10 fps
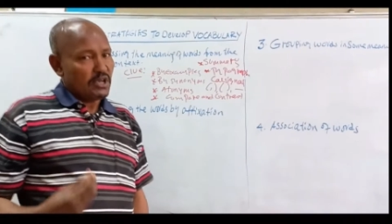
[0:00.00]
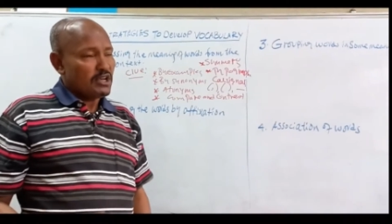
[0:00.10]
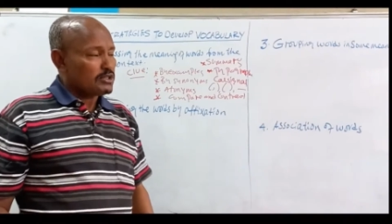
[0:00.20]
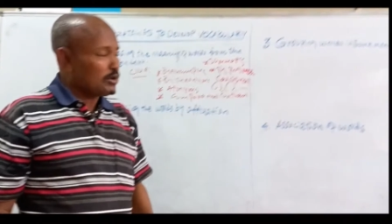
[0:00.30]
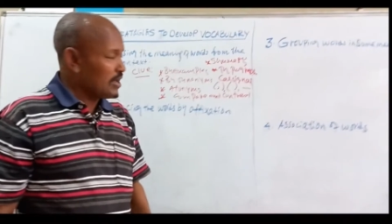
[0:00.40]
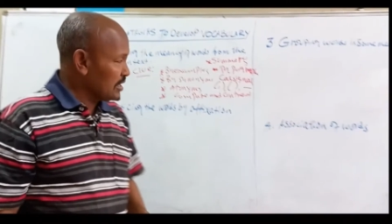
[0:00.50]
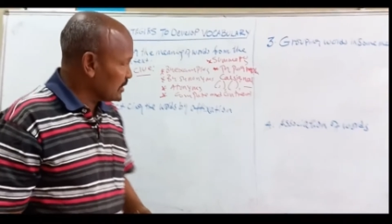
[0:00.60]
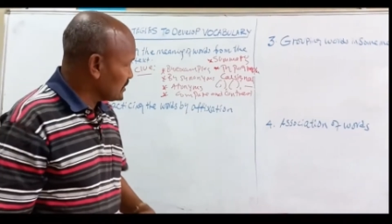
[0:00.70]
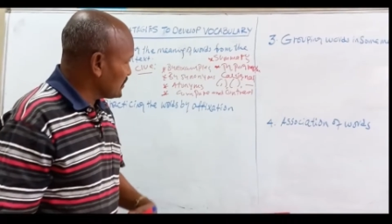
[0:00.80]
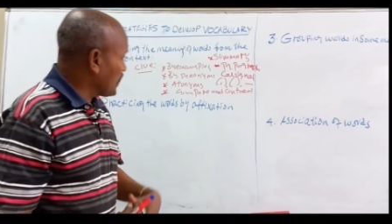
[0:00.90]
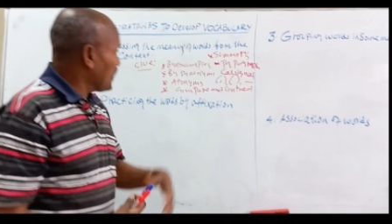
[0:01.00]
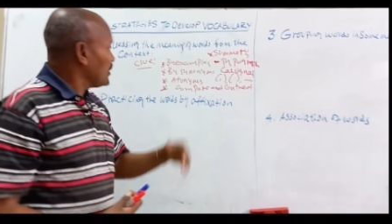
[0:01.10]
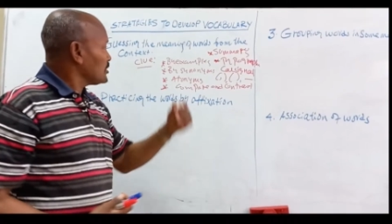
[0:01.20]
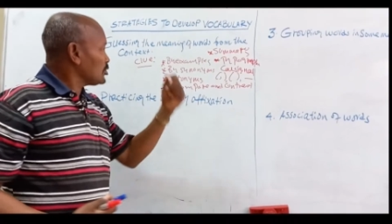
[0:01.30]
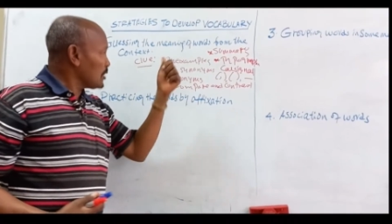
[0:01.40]
So here is
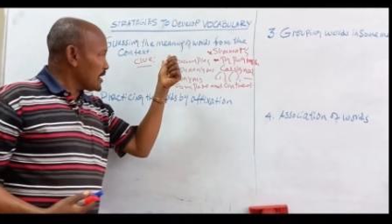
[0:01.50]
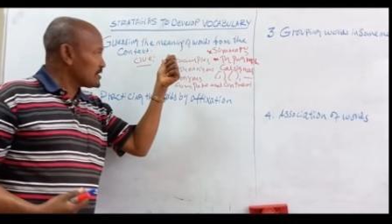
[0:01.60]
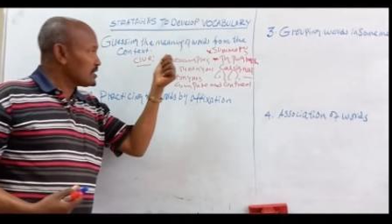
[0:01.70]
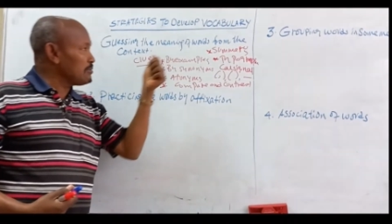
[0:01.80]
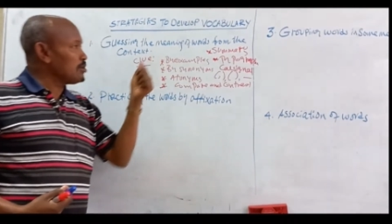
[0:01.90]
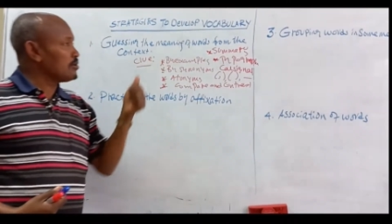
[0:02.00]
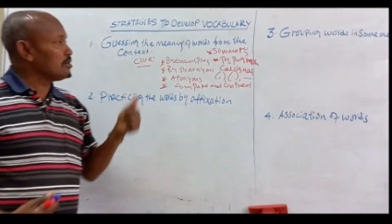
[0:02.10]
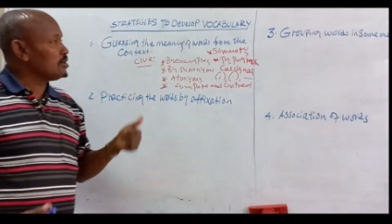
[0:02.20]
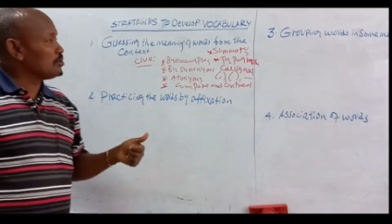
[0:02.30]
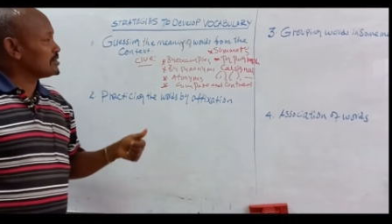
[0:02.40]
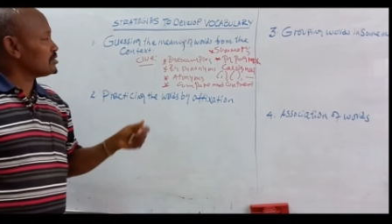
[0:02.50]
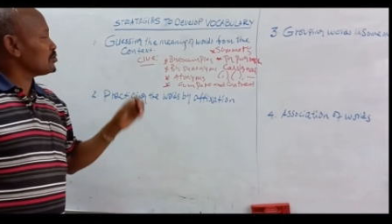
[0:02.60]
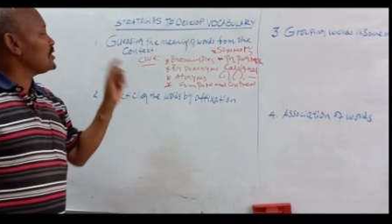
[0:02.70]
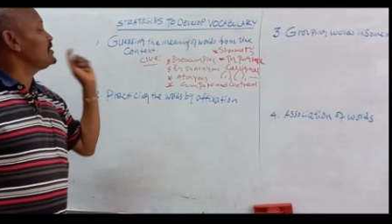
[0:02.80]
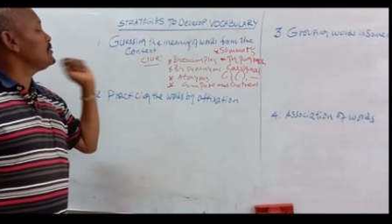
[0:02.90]
to guess the meaning of the words,
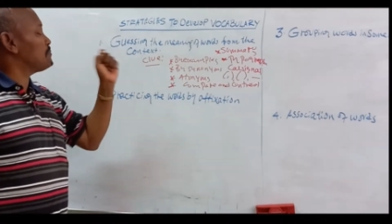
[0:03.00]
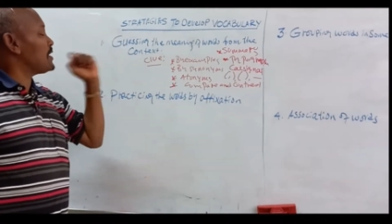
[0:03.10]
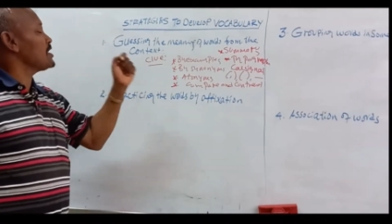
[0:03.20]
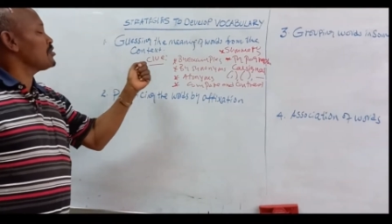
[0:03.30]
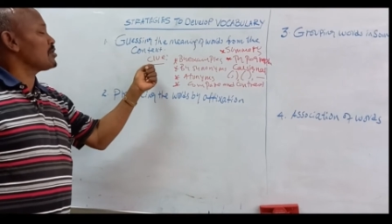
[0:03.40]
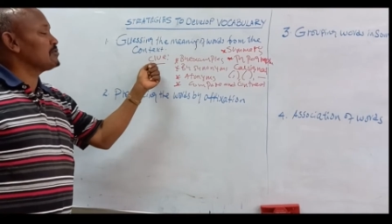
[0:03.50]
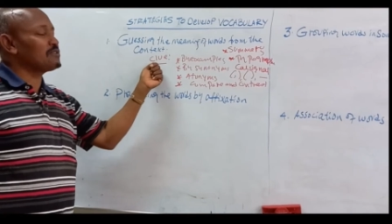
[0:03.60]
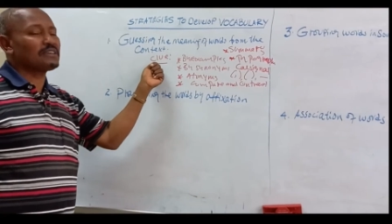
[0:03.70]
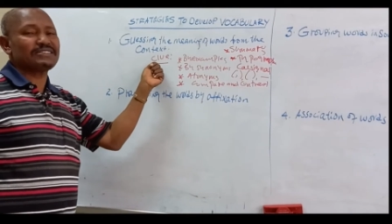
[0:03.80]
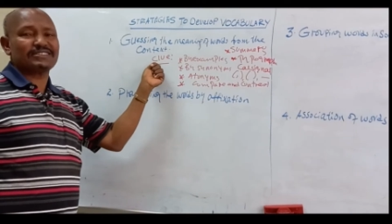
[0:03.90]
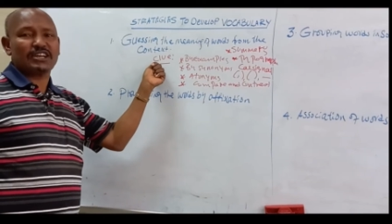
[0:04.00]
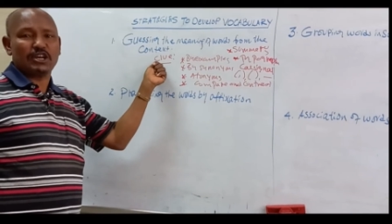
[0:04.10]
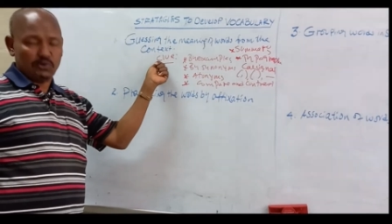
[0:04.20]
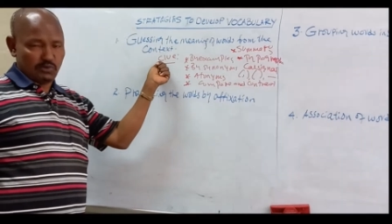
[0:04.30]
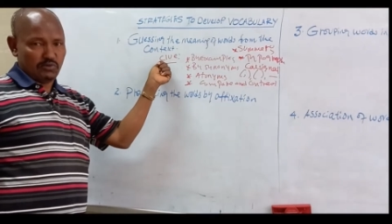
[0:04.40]
we depend on first
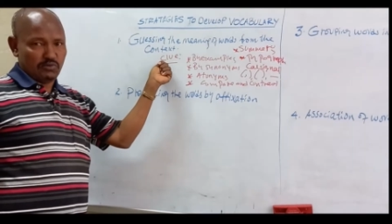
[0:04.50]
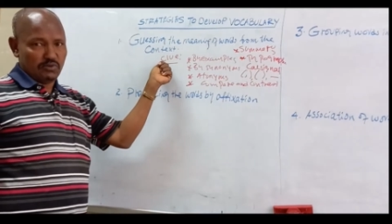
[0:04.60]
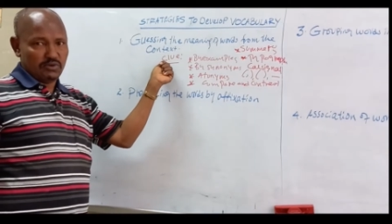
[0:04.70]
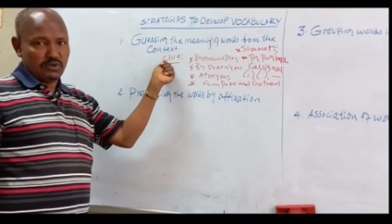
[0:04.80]
clue.